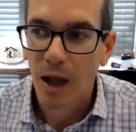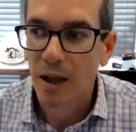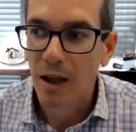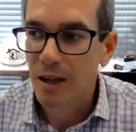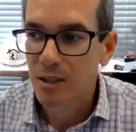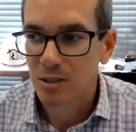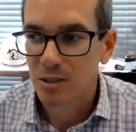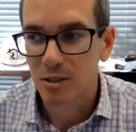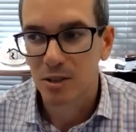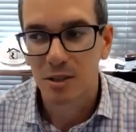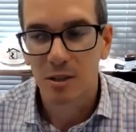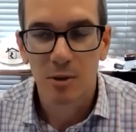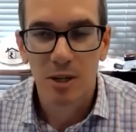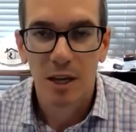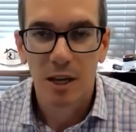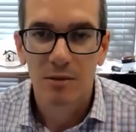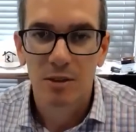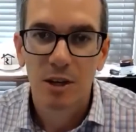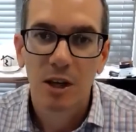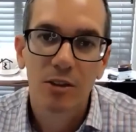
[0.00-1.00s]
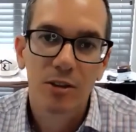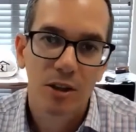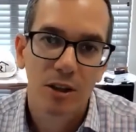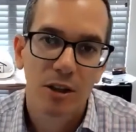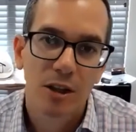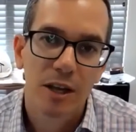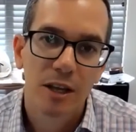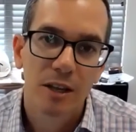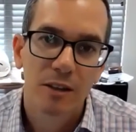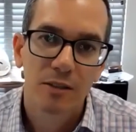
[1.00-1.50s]
We have another
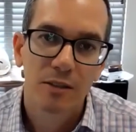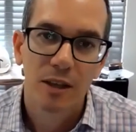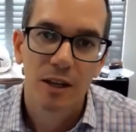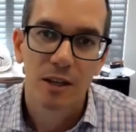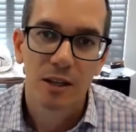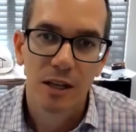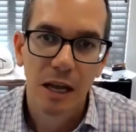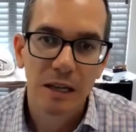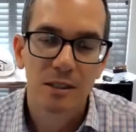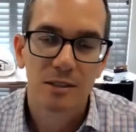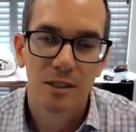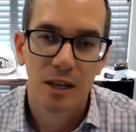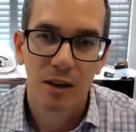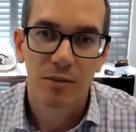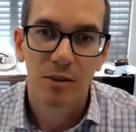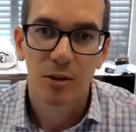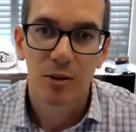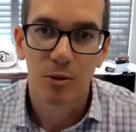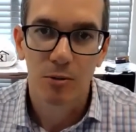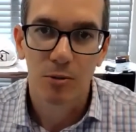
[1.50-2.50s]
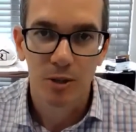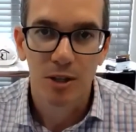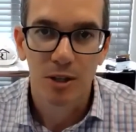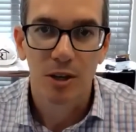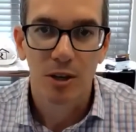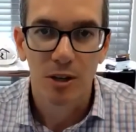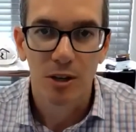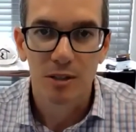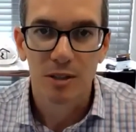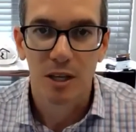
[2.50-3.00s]
client that is having a
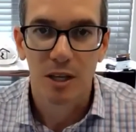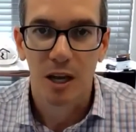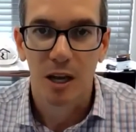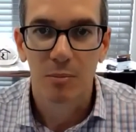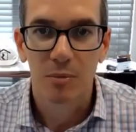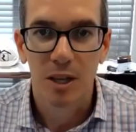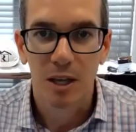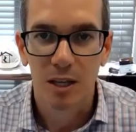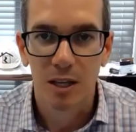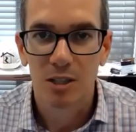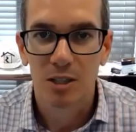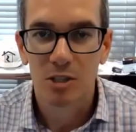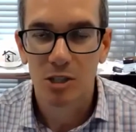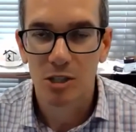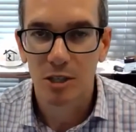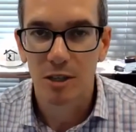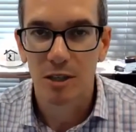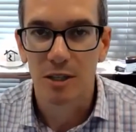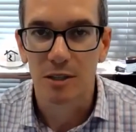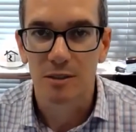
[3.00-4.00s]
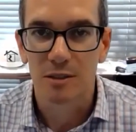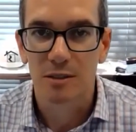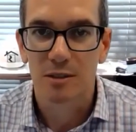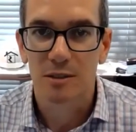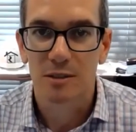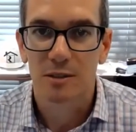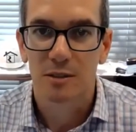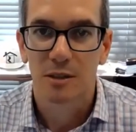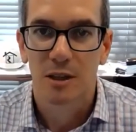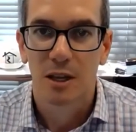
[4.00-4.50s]
really hard time getting
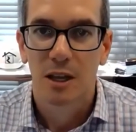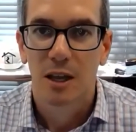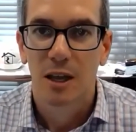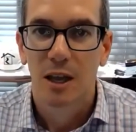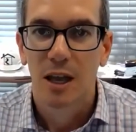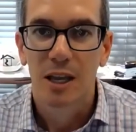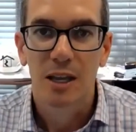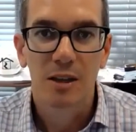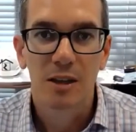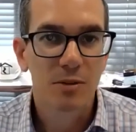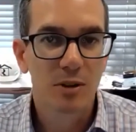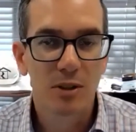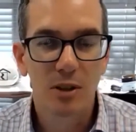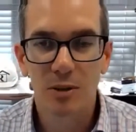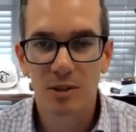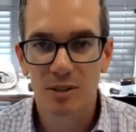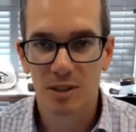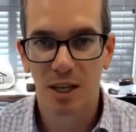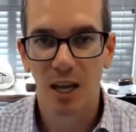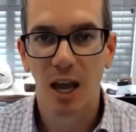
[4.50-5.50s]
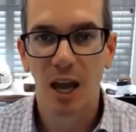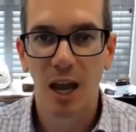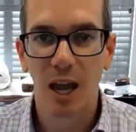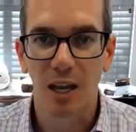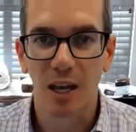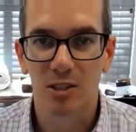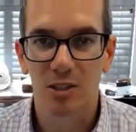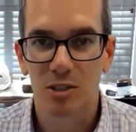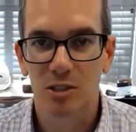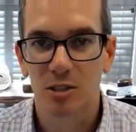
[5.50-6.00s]
insurance, even though it's
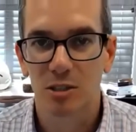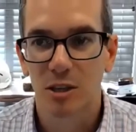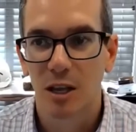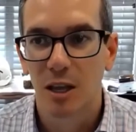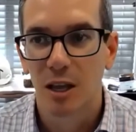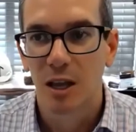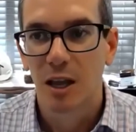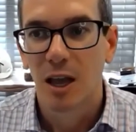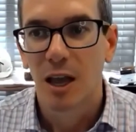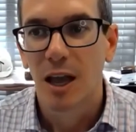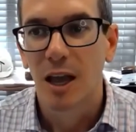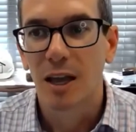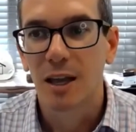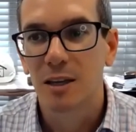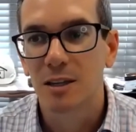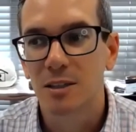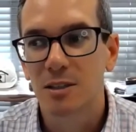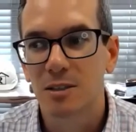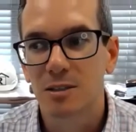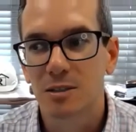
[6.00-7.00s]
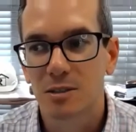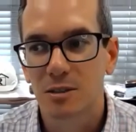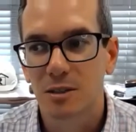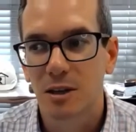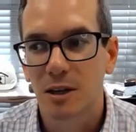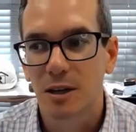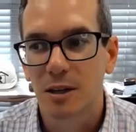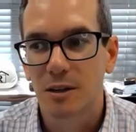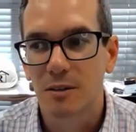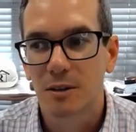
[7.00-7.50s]
cash. And
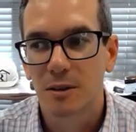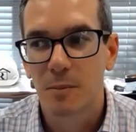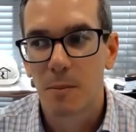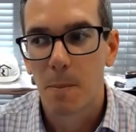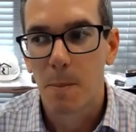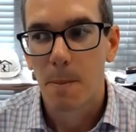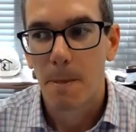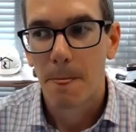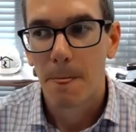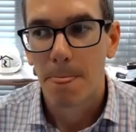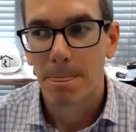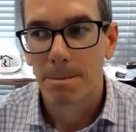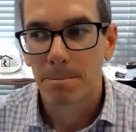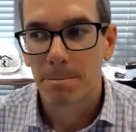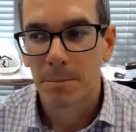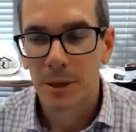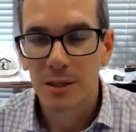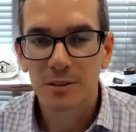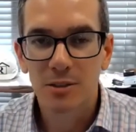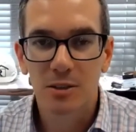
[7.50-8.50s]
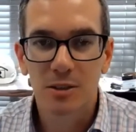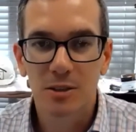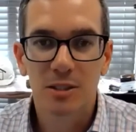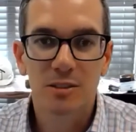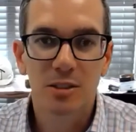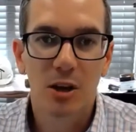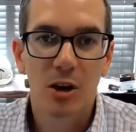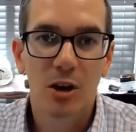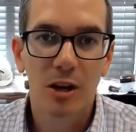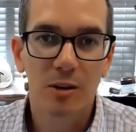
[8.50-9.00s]

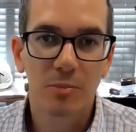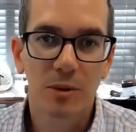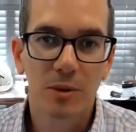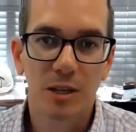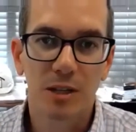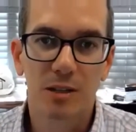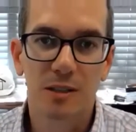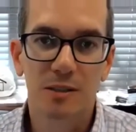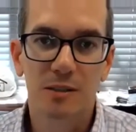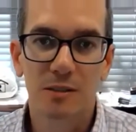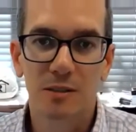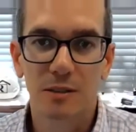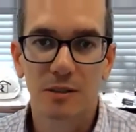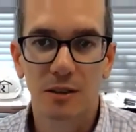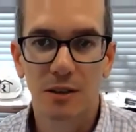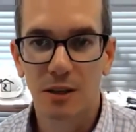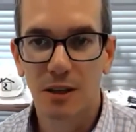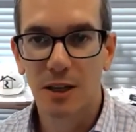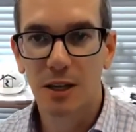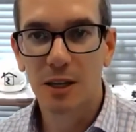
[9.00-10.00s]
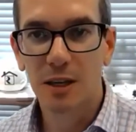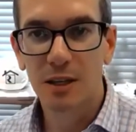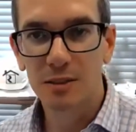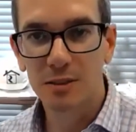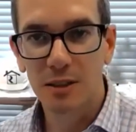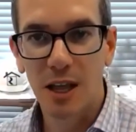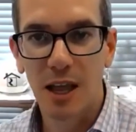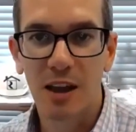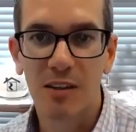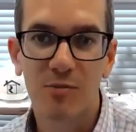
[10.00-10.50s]
it's hard because he
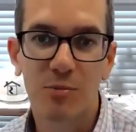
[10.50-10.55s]
doesn't